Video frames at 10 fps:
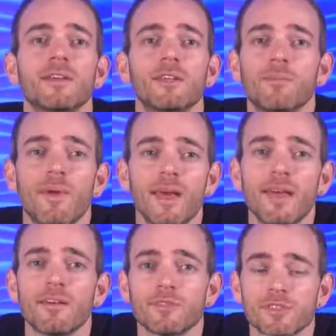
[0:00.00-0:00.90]
you may
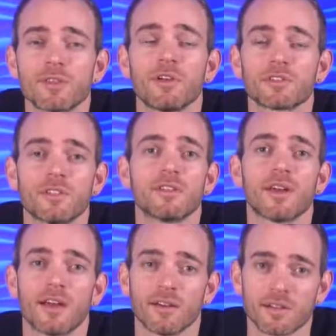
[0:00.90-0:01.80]
have just lost an
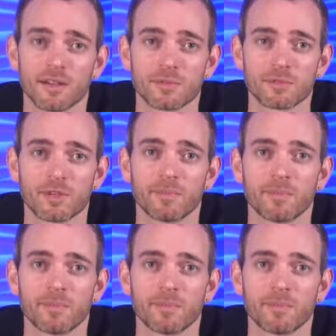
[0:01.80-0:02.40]
entire income stream.